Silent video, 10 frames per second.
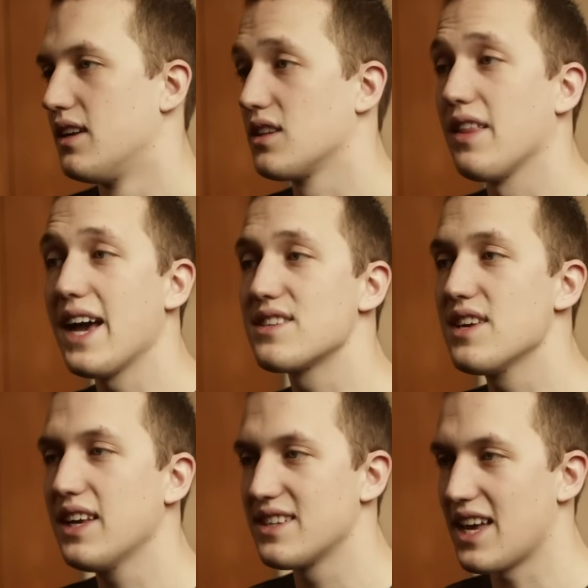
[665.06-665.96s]
The last
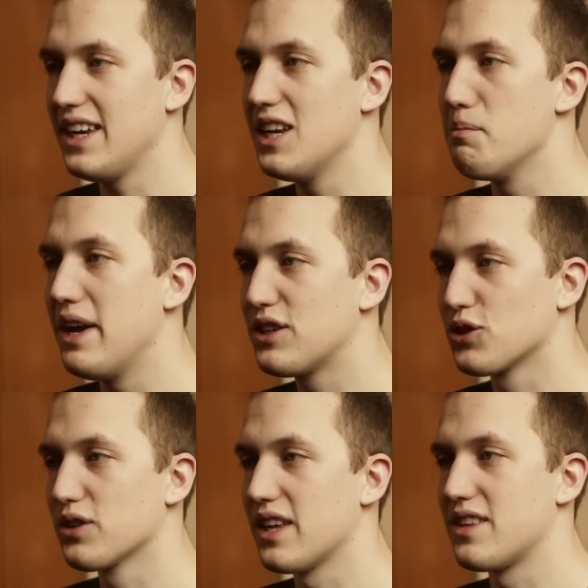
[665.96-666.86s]
thing is I need to make
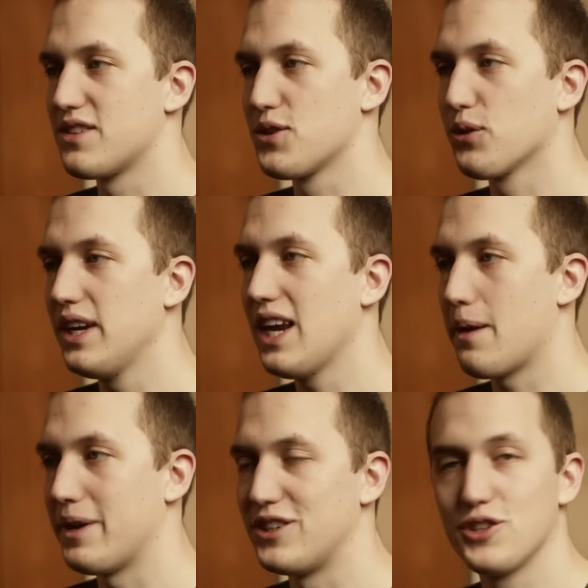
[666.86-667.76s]
sure that this green on
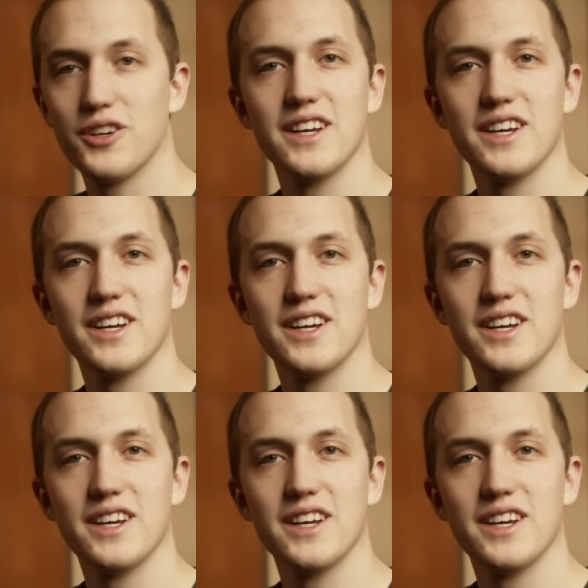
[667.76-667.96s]
my shirt